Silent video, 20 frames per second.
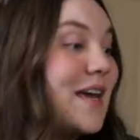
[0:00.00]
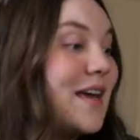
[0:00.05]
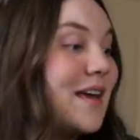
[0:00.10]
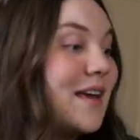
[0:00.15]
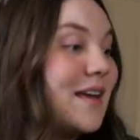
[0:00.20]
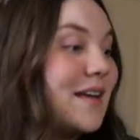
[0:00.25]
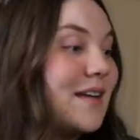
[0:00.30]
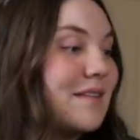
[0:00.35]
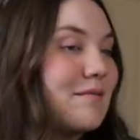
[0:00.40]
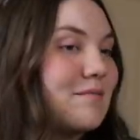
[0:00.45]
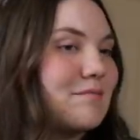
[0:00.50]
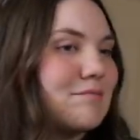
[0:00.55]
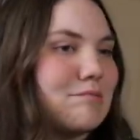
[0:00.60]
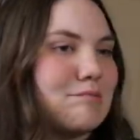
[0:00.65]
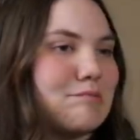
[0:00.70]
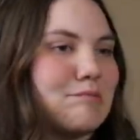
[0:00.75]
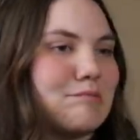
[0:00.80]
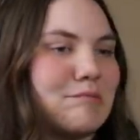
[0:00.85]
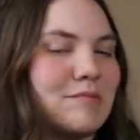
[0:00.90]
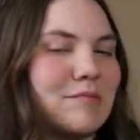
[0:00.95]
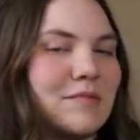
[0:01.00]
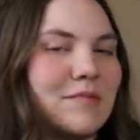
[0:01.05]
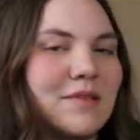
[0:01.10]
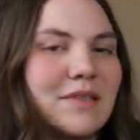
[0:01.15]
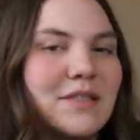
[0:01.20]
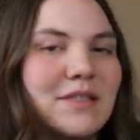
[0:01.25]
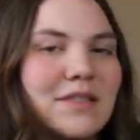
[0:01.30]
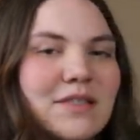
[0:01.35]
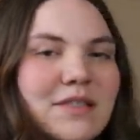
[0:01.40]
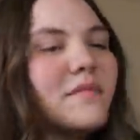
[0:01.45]

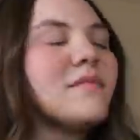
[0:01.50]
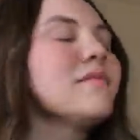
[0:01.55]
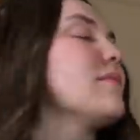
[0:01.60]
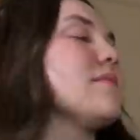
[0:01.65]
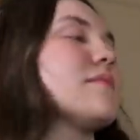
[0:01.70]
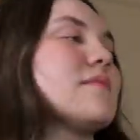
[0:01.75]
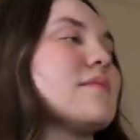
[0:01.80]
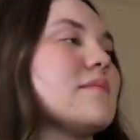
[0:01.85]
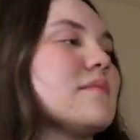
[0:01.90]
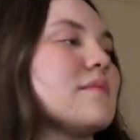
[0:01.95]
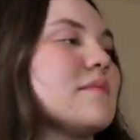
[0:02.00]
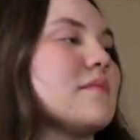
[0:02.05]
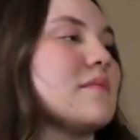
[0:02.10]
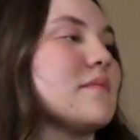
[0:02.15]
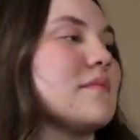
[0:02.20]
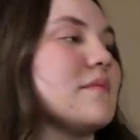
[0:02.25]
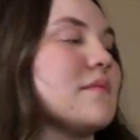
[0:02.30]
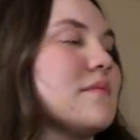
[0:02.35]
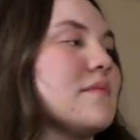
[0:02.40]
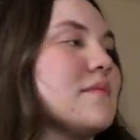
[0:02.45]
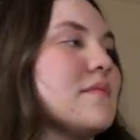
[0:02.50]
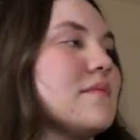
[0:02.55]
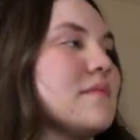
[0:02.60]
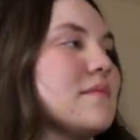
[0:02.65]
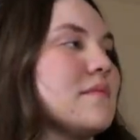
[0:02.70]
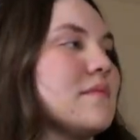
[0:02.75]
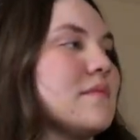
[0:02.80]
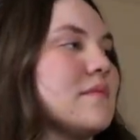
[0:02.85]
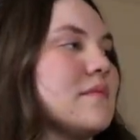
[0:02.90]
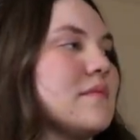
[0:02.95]

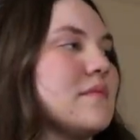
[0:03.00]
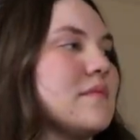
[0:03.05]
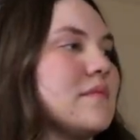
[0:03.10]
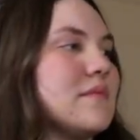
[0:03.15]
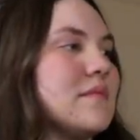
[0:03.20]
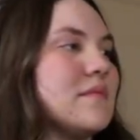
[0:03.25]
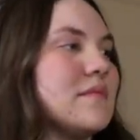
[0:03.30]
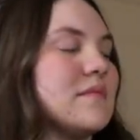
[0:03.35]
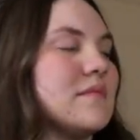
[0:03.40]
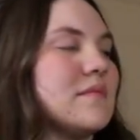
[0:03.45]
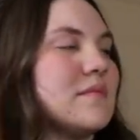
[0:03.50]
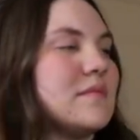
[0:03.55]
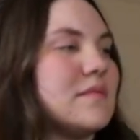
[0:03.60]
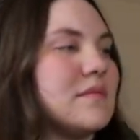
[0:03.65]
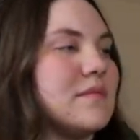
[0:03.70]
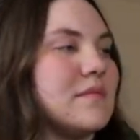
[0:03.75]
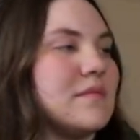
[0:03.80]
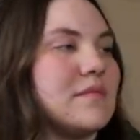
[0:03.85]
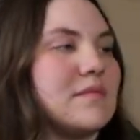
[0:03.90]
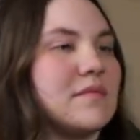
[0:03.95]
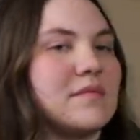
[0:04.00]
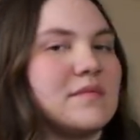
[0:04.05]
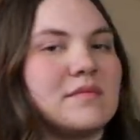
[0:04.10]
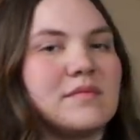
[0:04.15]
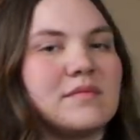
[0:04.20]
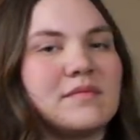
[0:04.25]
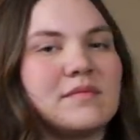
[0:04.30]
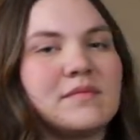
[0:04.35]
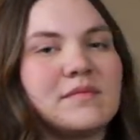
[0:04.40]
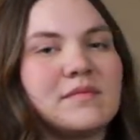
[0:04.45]

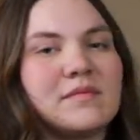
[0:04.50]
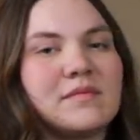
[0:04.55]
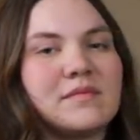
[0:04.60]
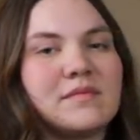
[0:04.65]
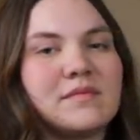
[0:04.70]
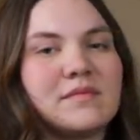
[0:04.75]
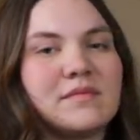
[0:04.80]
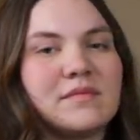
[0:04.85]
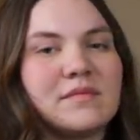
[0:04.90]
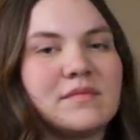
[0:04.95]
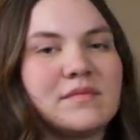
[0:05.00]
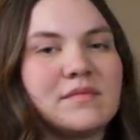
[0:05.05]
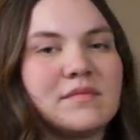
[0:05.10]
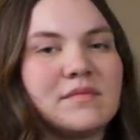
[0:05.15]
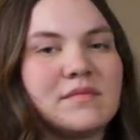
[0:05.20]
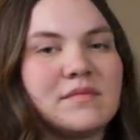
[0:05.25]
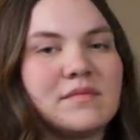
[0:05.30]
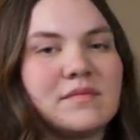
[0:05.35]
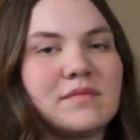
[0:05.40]
The person shown says nothing.